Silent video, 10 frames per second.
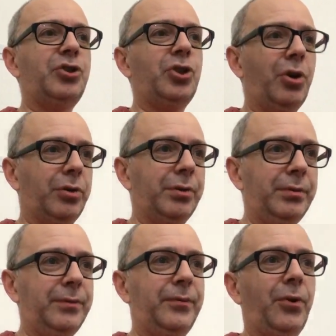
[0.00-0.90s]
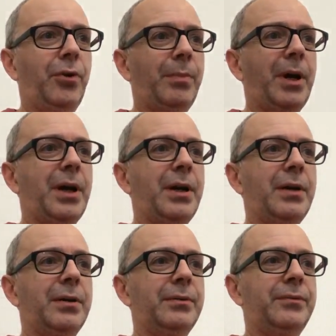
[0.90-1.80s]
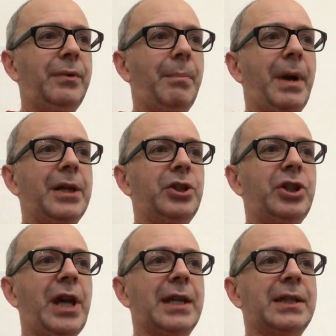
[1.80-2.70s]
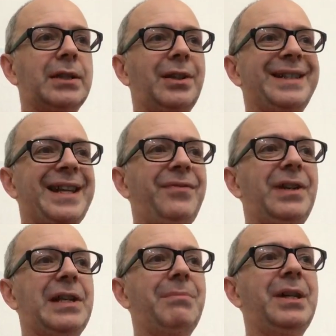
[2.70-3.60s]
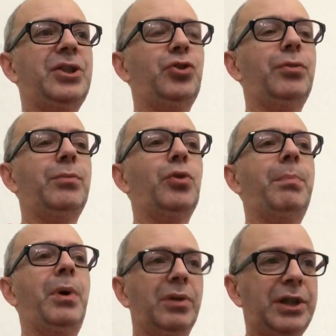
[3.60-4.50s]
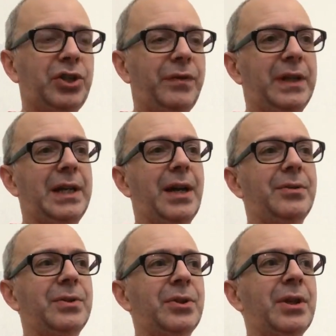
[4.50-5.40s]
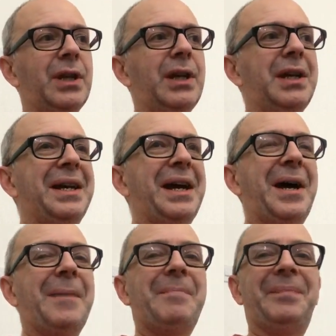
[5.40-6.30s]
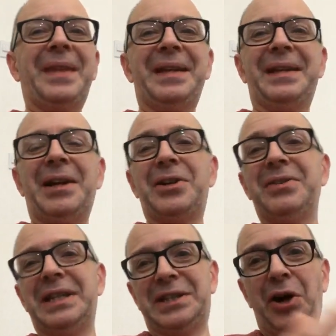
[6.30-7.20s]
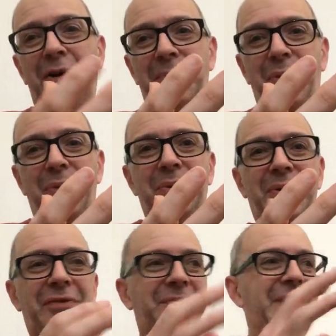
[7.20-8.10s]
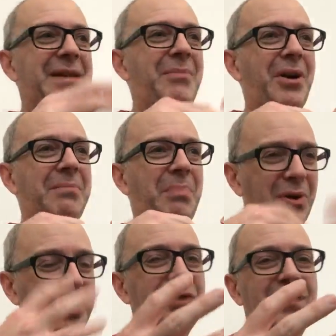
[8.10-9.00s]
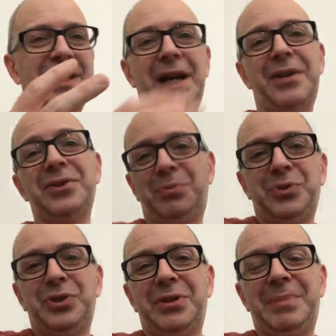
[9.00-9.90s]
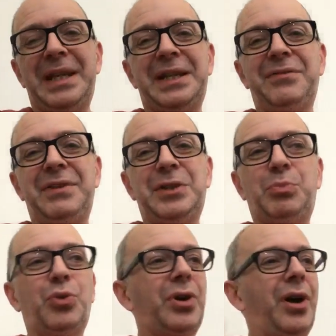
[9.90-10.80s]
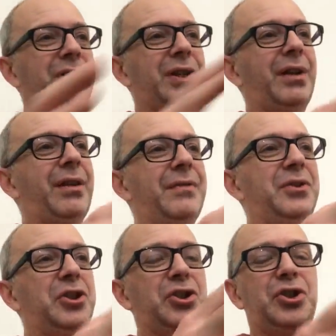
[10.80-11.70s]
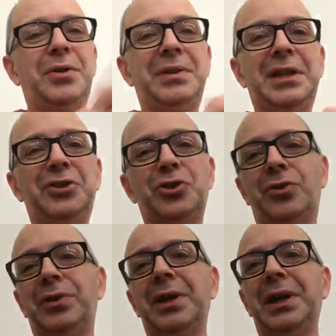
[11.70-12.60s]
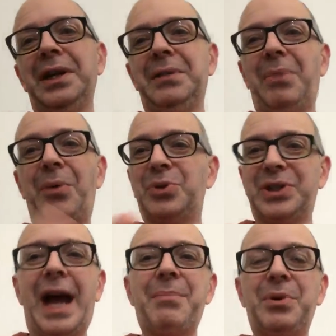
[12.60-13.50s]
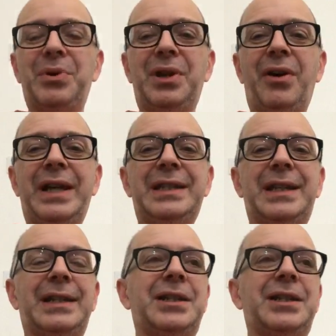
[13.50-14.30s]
John from Front Page Tech says, I definitely miss your more polished videos. A good example of me and my polished videos was at the beginning of this broadcast. I don't know if you just tuned in, John, but I wasn't happy with the lighting.